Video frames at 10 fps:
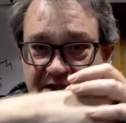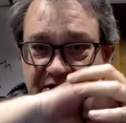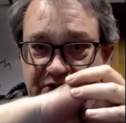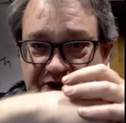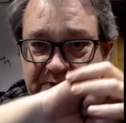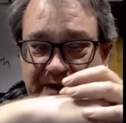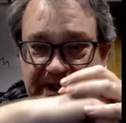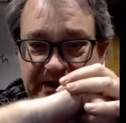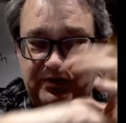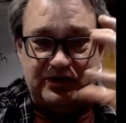
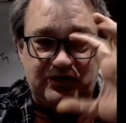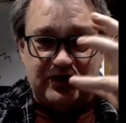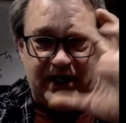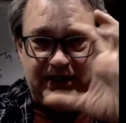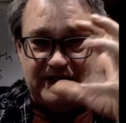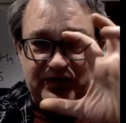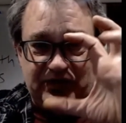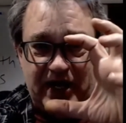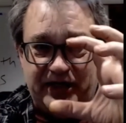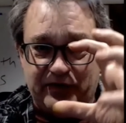spins inside the
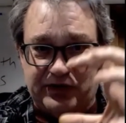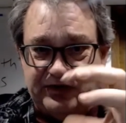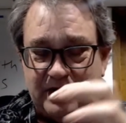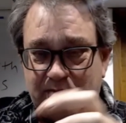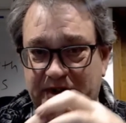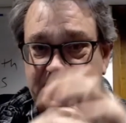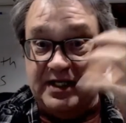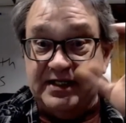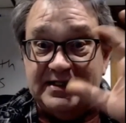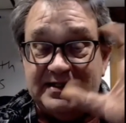stator assembly.
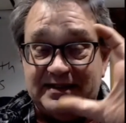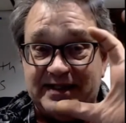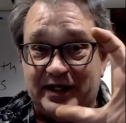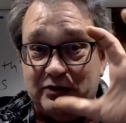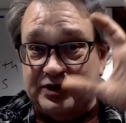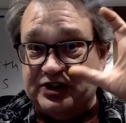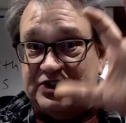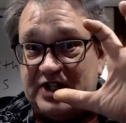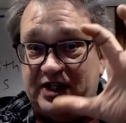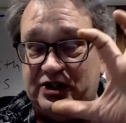Stator is
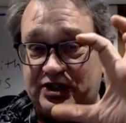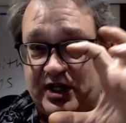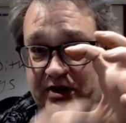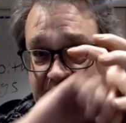stationary,